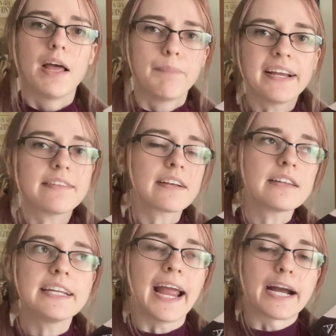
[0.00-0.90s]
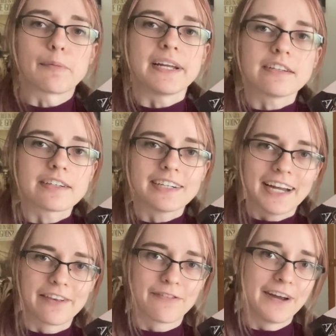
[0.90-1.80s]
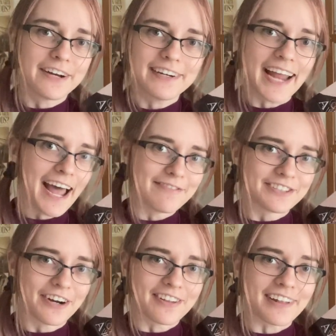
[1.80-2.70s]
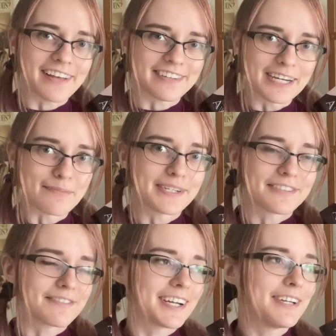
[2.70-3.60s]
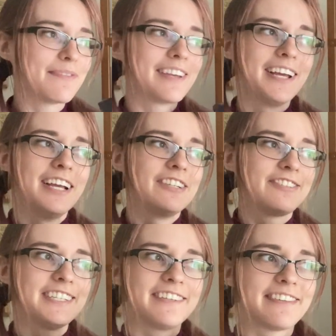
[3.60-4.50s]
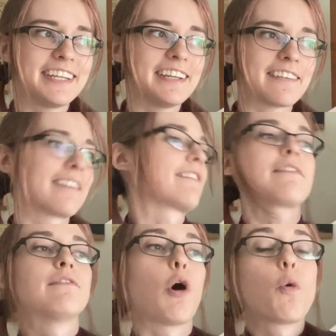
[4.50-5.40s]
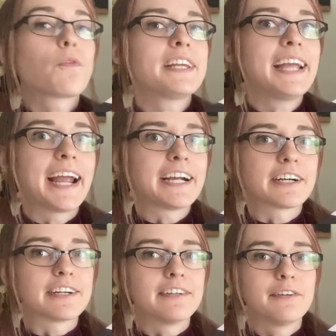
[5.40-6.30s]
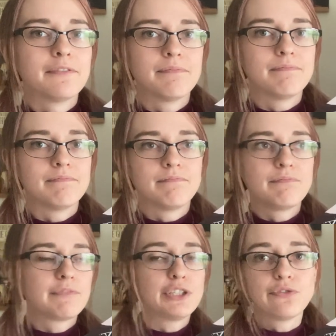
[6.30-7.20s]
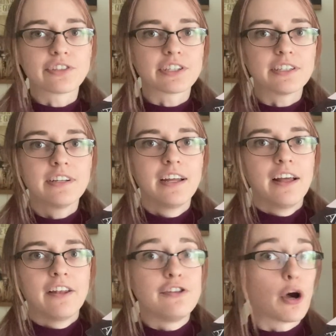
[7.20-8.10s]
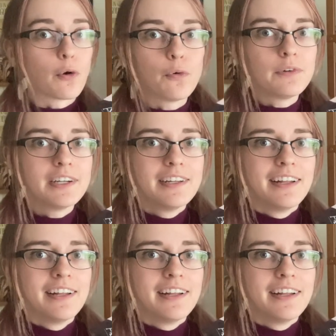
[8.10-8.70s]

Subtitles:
Basically, Airbender. It's very Avatar The Last Airbender vibes. She is the only air user known